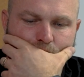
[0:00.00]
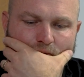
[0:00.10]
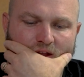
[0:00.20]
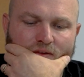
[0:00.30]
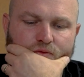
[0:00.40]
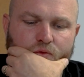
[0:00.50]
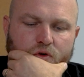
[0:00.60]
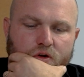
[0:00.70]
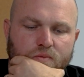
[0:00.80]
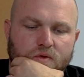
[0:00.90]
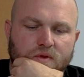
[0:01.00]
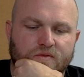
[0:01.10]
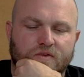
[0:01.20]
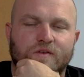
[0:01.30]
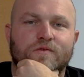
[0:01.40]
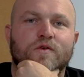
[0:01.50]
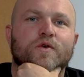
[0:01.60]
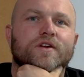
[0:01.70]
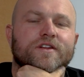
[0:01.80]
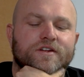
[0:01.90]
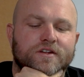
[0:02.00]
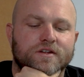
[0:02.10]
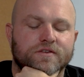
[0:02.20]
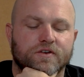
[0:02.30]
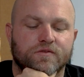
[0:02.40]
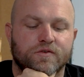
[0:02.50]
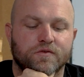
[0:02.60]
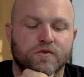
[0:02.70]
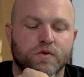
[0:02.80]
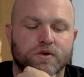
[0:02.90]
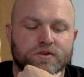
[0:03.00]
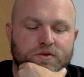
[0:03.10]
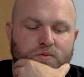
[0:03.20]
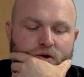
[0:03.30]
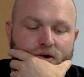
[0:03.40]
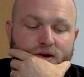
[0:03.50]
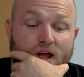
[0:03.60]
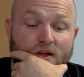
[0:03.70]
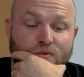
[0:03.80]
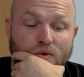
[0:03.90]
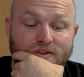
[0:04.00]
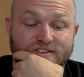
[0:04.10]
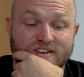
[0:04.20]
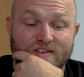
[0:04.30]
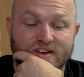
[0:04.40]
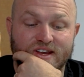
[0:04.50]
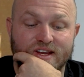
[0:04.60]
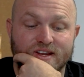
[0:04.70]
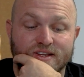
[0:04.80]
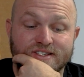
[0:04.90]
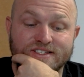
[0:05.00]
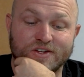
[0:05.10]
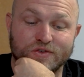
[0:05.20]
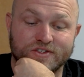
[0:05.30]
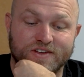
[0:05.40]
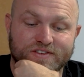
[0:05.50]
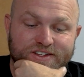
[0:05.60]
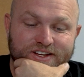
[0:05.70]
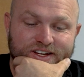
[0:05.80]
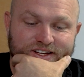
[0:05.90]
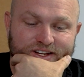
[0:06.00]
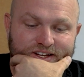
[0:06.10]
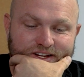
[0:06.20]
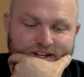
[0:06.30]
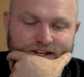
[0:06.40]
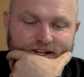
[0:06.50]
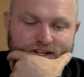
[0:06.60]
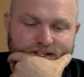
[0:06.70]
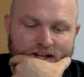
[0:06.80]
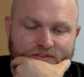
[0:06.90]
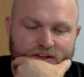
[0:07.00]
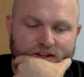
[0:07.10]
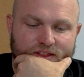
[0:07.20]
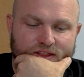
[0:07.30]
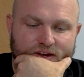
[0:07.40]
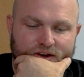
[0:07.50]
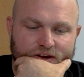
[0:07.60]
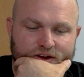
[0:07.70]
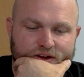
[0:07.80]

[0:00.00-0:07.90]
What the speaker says: Dives forward, could have moved that front forward a little, front foot forward a little more. Now it's 170, still 17, definitely getting thicker.